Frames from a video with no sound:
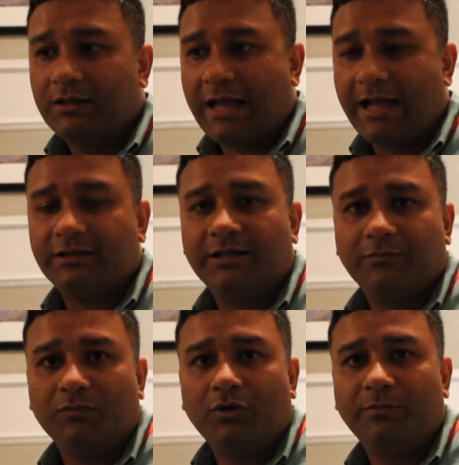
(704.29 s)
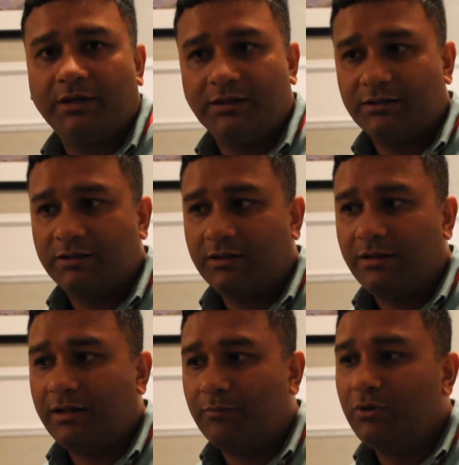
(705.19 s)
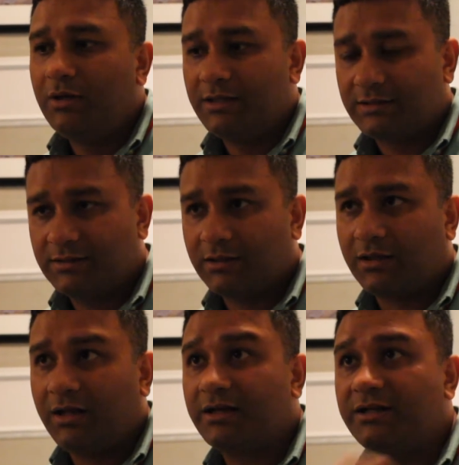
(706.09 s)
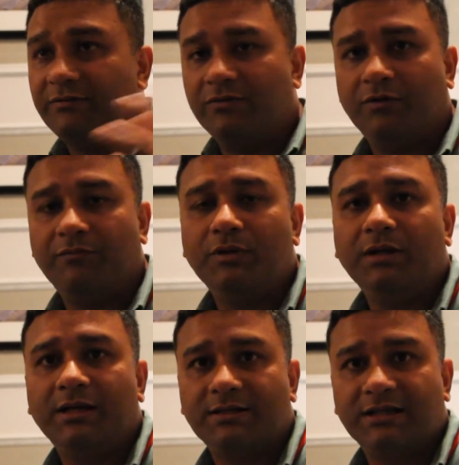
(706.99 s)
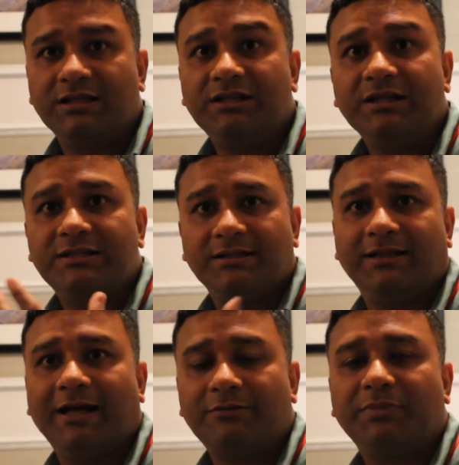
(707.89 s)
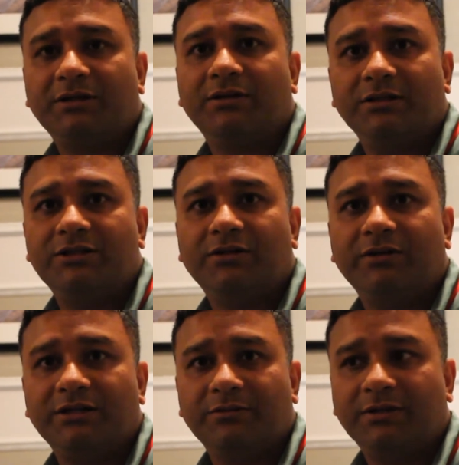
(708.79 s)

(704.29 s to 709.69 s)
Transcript: at that moment the mullahs, the collective of mullahs, is teaching that particular generation.